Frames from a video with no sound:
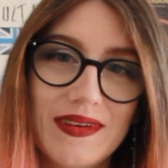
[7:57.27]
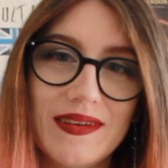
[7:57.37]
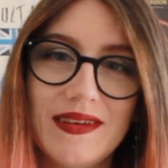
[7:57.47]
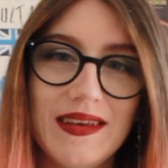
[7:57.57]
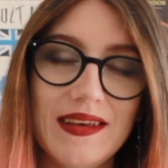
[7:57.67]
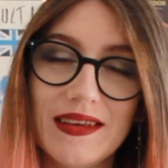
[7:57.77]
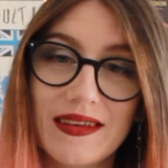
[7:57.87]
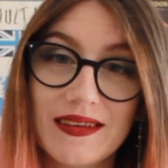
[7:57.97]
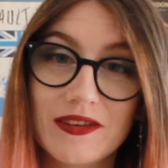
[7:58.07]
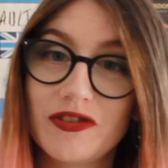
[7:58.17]

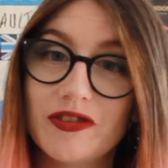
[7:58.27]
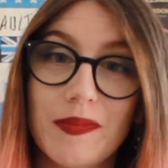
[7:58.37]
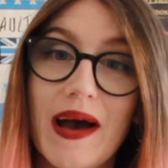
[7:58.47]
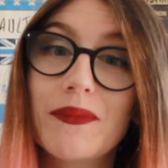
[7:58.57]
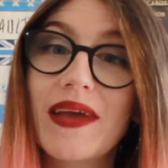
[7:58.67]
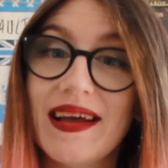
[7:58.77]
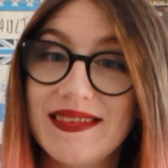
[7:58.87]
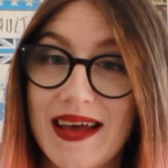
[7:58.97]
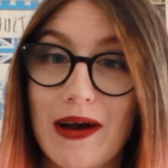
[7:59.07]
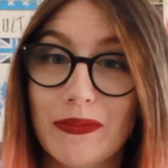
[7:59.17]
he somehow
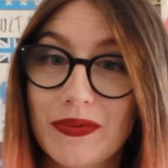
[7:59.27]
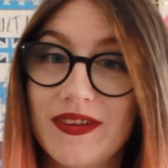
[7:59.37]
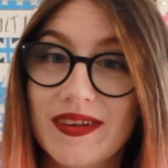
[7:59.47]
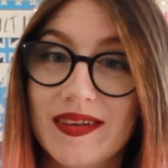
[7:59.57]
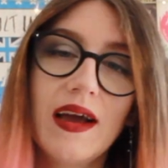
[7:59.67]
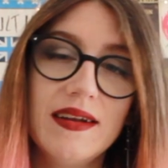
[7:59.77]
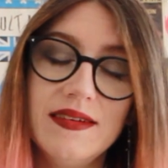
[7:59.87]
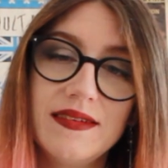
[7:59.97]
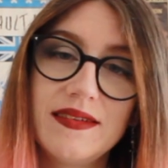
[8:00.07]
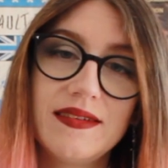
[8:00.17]
gets out and